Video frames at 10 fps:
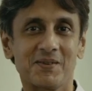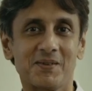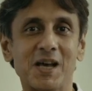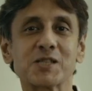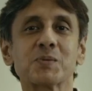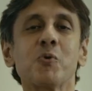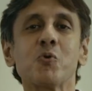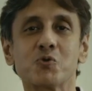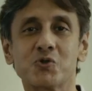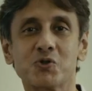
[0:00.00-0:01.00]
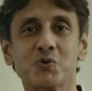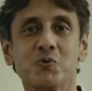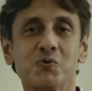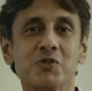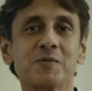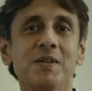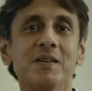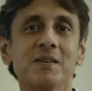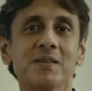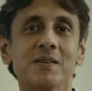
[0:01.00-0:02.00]
exposed, so to
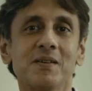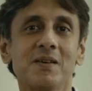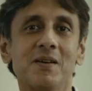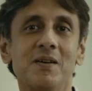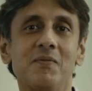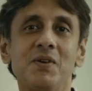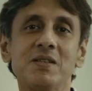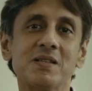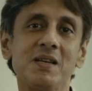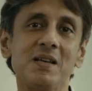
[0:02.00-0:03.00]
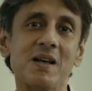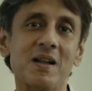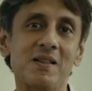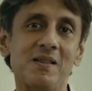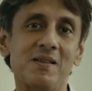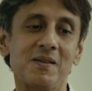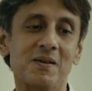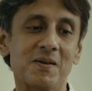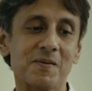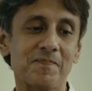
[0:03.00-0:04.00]
speak, we see that
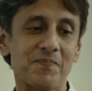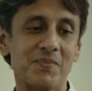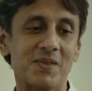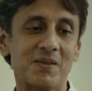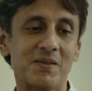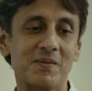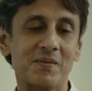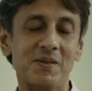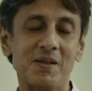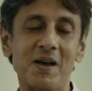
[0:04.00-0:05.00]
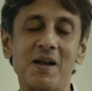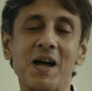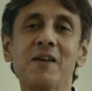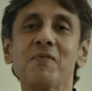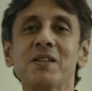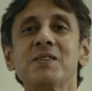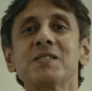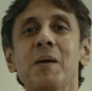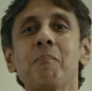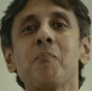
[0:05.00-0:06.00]
they arrive at the
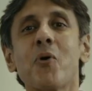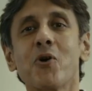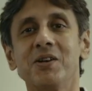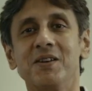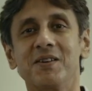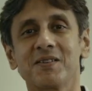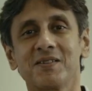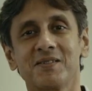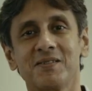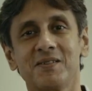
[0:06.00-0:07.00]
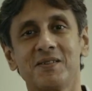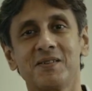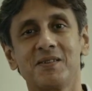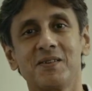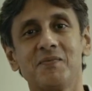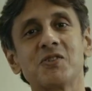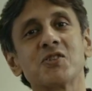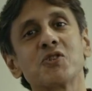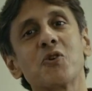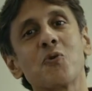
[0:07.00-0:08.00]
same point, which
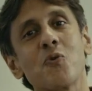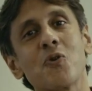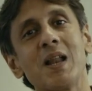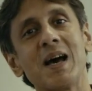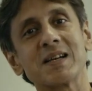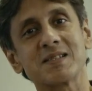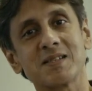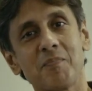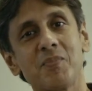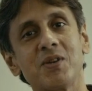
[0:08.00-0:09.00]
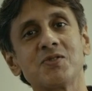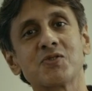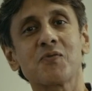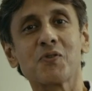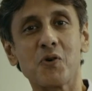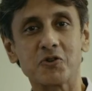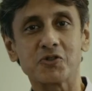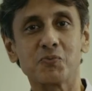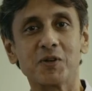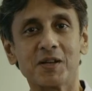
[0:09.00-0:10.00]
is the total acceptance of
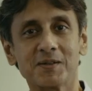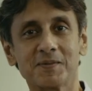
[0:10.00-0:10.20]
God's will.